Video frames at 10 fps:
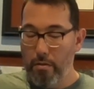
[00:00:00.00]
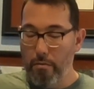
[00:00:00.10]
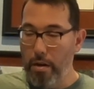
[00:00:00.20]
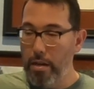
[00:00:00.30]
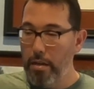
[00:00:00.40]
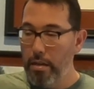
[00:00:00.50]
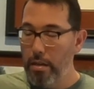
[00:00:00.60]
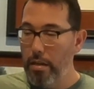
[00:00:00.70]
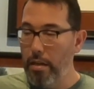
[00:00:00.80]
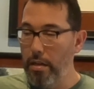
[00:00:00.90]
1,
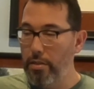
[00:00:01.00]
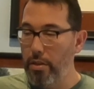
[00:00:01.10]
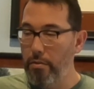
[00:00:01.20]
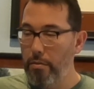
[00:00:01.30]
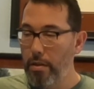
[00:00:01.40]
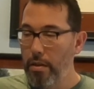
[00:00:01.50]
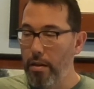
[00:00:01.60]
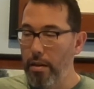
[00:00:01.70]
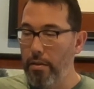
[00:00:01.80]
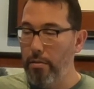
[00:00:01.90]
2,
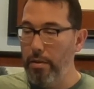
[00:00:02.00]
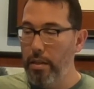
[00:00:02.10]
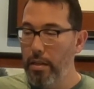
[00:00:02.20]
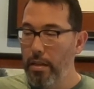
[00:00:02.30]
3,